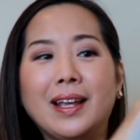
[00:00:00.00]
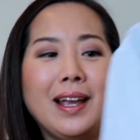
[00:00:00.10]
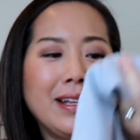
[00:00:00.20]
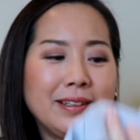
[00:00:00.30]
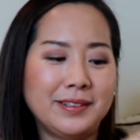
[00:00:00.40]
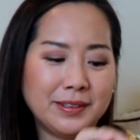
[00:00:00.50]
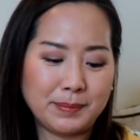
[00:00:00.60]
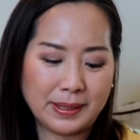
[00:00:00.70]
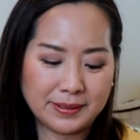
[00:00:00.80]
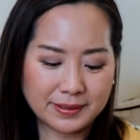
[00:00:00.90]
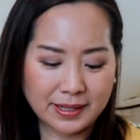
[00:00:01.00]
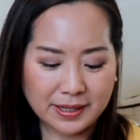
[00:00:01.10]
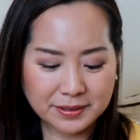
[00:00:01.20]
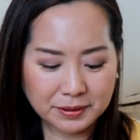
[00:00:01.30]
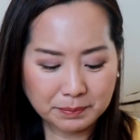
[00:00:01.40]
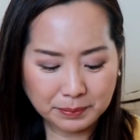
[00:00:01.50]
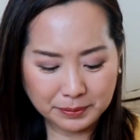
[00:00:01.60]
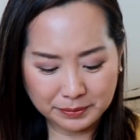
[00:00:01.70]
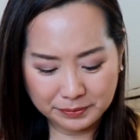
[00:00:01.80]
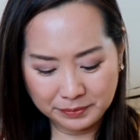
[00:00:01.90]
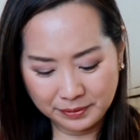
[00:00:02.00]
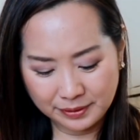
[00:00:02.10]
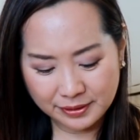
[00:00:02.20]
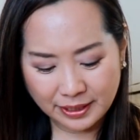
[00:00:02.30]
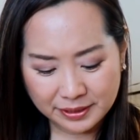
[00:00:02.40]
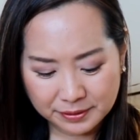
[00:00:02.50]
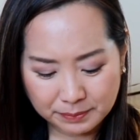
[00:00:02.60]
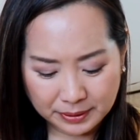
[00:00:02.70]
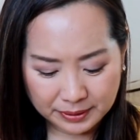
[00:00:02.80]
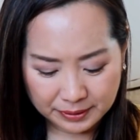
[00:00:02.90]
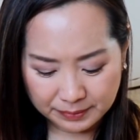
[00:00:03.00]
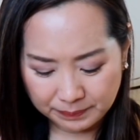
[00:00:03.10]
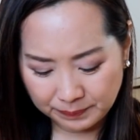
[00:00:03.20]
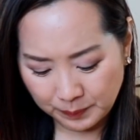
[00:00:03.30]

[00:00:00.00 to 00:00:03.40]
And this is by Skyzer Blue, size medium.